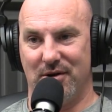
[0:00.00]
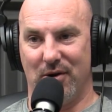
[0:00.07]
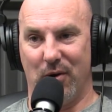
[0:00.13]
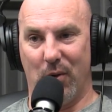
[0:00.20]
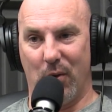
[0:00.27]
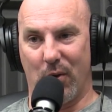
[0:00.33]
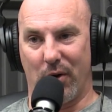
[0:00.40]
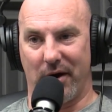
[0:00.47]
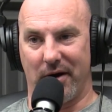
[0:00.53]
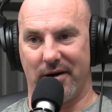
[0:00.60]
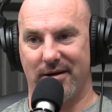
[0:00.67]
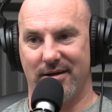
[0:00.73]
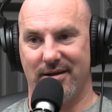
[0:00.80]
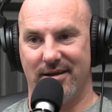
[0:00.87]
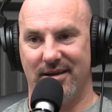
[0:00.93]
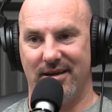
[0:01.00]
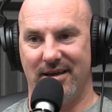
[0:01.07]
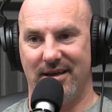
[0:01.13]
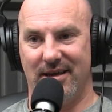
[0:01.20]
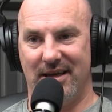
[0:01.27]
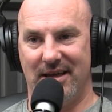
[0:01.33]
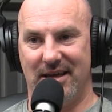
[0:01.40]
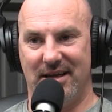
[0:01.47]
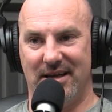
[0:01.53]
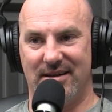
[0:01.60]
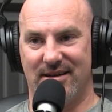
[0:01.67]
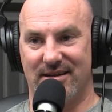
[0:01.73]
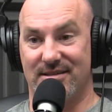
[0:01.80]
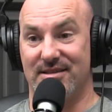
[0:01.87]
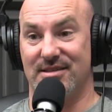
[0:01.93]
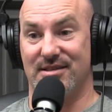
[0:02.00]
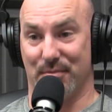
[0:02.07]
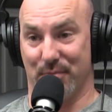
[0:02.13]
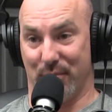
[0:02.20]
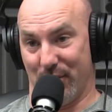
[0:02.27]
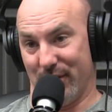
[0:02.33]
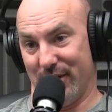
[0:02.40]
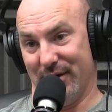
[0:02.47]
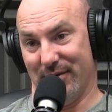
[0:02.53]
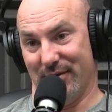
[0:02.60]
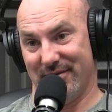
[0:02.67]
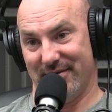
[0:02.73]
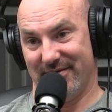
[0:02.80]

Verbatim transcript: or he doesn't support you.